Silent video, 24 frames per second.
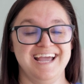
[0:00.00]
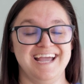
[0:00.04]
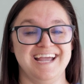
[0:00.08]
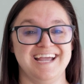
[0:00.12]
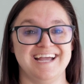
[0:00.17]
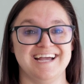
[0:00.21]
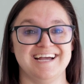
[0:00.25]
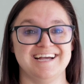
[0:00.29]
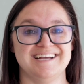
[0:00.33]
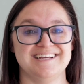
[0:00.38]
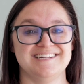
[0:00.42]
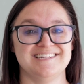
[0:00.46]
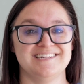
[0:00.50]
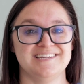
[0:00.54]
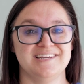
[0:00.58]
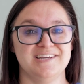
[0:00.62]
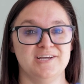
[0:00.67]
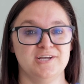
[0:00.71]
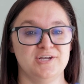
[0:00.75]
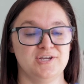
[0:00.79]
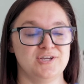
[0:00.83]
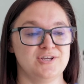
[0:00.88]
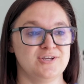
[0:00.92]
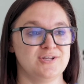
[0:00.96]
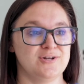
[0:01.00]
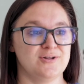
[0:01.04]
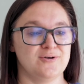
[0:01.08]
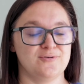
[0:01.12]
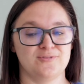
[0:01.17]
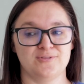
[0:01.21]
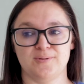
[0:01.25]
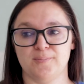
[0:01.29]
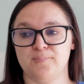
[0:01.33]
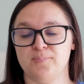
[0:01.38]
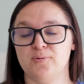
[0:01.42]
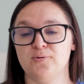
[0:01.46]
And,
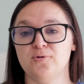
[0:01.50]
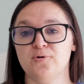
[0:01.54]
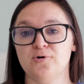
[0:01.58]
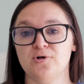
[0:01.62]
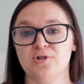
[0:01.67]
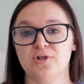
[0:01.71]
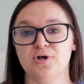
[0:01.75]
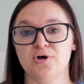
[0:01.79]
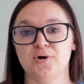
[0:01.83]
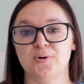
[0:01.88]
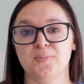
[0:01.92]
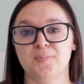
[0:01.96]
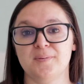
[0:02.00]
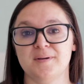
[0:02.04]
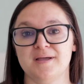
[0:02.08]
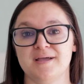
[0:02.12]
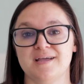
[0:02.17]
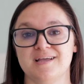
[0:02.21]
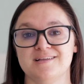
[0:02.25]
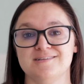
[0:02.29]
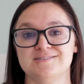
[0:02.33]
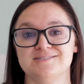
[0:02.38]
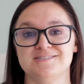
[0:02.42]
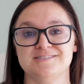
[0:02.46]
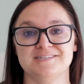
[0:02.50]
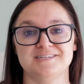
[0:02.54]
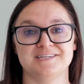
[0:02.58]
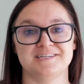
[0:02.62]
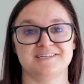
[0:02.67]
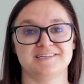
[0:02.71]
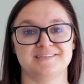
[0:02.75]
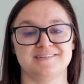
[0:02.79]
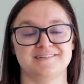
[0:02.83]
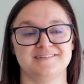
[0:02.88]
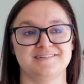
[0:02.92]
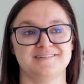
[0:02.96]
the pool opened
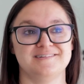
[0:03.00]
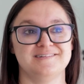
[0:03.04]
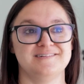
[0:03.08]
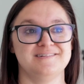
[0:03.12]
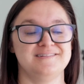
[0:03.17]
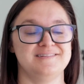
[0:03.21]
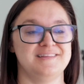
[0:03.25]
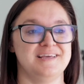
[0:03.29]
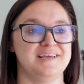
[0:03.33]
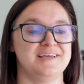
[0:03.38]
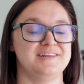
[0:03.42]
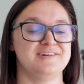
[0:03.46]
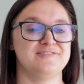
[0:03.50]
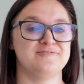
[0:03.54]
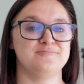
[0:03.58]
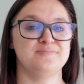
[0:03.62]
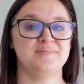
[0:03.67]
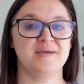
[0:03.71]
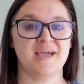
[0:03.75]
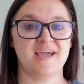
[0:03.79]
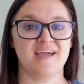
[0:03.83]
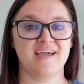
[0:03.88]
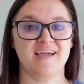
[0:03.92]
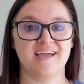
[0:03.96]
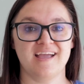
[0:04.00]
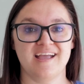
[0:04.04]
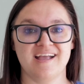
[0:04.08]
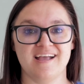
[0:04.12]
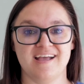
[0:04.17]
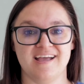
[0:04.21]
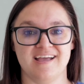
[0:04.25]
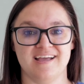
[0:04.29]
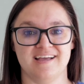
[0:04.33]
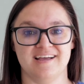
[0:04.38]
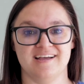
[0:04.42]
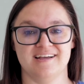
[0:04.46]
in the end of
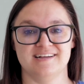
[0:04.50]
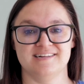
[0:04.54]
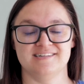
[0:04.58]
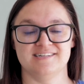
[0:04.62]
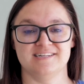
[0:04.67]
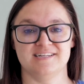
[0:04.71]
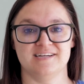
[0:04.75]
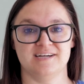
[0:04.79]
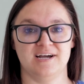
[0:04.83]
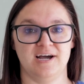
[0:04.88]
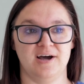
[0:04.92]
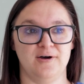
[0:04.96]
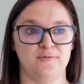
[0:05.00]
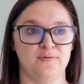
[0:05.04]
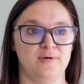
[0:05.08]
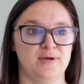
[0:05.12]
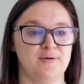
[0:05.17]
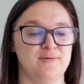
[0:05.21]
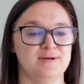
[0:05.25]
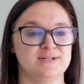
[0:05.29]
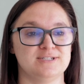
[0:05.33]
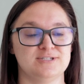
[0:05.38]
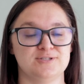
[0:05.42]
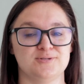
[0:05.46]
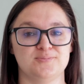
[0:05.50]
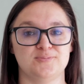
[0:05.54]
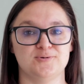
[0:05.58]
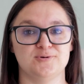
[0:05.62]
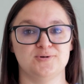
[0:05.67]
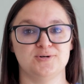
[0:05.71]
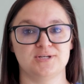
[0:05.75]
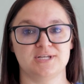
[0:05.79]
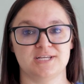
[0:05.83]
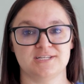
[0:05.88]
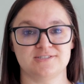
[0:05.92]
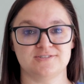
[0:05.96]
May, and we went to the
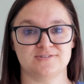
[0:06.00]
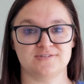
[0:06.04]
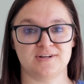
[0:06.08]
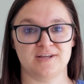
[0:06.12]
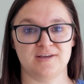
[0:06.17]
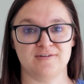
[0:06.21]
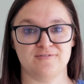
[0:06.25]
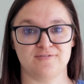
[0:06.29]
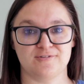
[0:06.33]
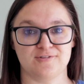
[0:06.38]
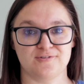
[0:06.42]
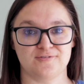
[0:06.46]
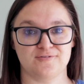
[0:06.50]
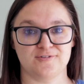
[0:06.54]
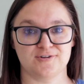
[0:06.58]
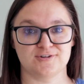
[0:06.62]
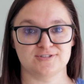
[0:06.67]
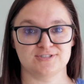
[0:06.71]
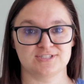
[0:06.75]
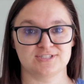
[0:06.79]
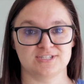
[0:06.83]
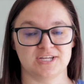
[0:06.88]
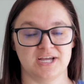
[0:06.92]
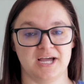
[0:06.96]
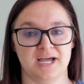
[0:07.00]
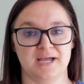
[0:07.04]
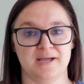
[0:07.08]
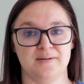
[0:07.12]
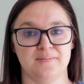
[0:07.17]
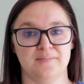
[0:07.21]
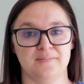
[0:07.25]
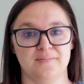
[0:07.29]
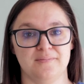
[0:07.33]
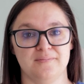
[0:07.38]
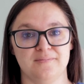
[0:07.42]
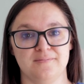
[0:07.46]
pool yesterday for the first
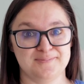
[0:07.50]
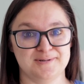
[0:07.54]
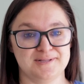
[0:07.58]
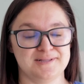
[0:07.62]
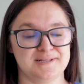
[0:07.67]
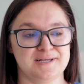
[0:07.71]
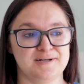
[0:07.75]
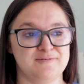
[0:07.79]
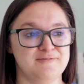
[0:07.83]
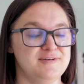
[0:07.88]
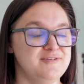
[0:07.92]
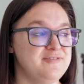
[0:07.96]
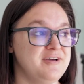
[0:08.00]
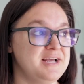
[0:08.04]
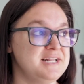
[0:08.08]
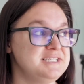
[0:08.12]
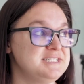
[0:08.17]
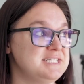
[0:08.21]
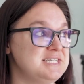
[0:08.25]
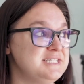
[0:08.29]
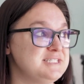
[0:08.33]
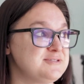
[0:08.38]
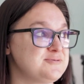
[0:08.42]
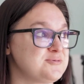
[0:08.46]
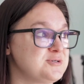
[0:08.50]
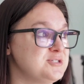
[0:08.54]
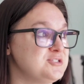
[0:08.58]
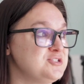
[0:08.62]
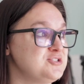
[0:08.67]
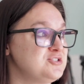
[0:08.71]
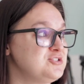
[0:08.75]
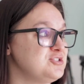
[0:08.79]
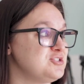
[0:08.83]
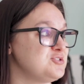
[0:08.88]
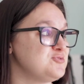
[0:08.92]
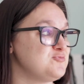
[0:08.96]
time. But like we've had days where
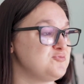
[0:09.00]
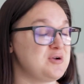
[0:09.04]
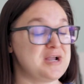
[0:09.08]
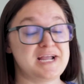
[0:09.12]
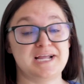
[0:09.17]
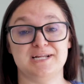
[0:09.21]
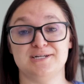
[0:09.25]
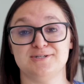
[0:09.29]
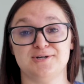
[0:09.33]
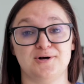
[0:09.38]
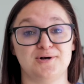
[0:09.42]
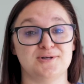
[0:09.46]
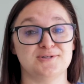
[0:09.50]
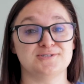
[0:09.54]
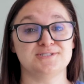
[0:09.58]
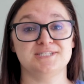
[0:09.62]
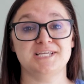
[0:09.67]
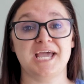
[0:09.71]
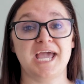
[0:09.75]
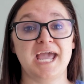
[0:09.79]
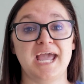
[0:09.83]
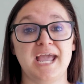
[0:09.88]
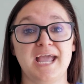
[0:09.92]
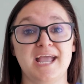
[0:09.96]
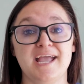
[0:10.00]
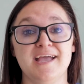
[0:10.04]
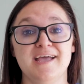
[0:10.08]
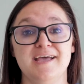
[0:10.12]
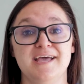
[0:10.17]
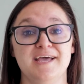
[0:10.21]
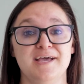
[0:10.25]
it's just rained all day,